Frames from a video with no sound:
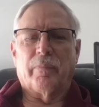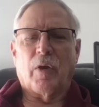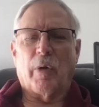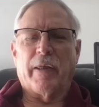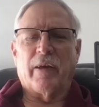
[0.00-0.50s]

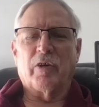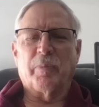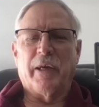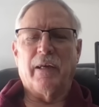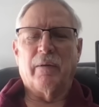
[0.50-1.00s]
"Okay, there's
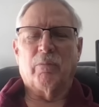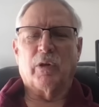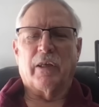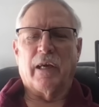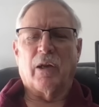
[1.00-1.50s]
me
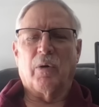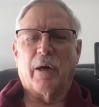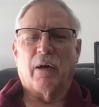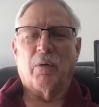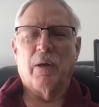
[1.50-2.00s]
with the yellow
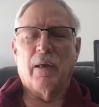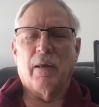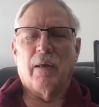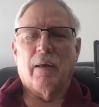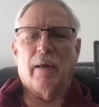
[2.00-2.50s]
arrow."
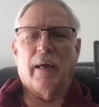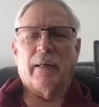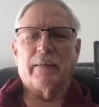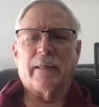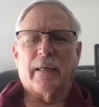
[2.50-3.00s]
and
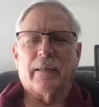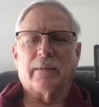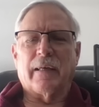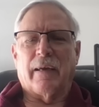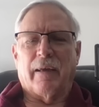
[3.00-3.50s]
he
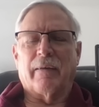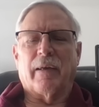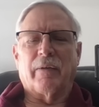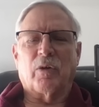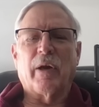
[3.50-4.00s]
says, and, and,
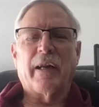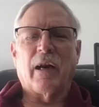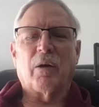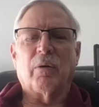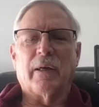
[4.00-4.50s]
and the green
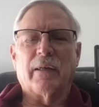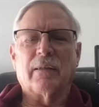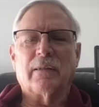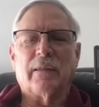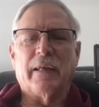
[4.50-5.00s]
arrow
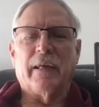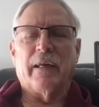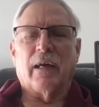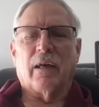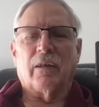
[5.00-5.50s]
is
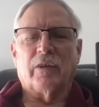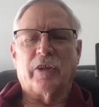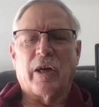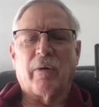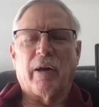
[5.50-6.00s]
the uh,
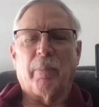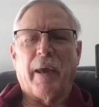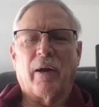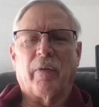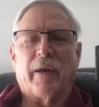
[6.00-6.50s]
generator
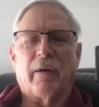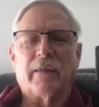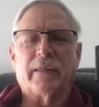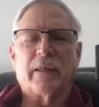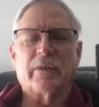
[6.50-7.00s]
panel there. He
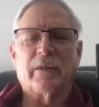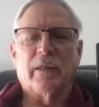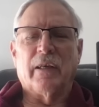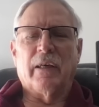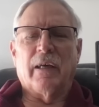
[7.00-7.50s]
says,
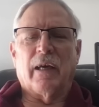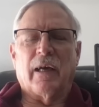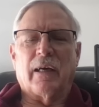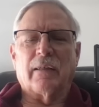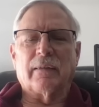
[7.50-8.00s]

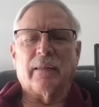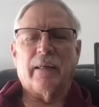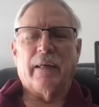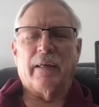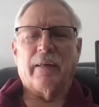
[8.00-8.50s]
uh,
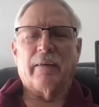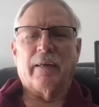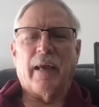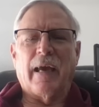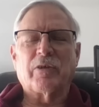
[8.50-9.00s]
he
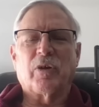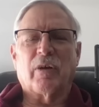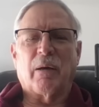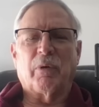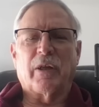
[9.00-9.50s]
he asks her a
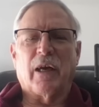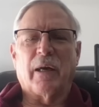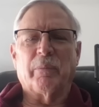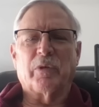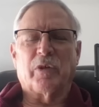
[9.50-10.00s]
couple
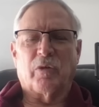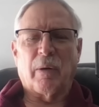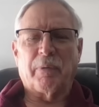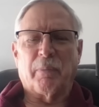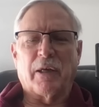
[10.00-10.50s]
times to
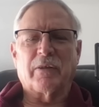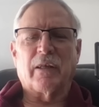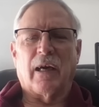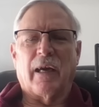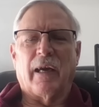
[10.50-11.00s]
trip the bus
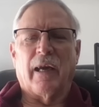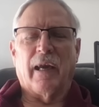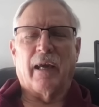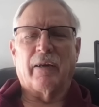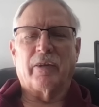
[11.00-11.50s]
tie,
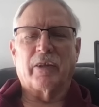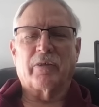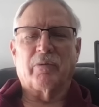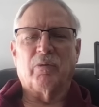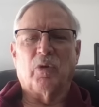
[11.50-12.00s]
and
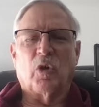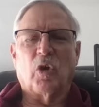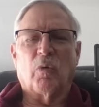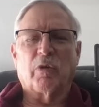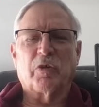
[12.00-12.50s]
just
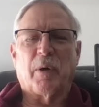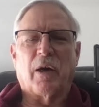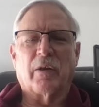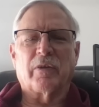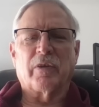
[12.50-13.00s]
no
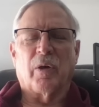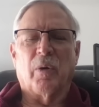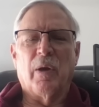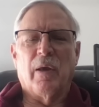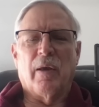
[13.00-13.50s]
response.
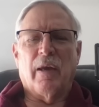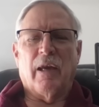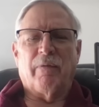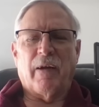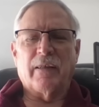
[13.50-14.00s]
So
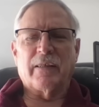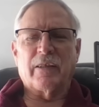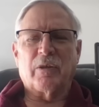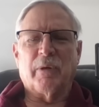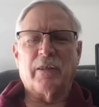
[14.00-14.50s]
he finally
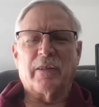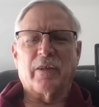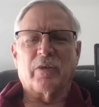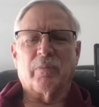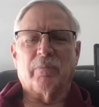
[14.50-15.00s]
says to me, he
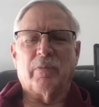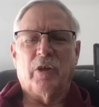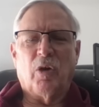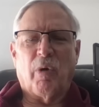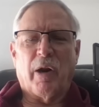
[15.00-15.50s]
says, "Do
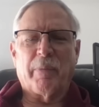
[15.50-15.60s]
you know what I'm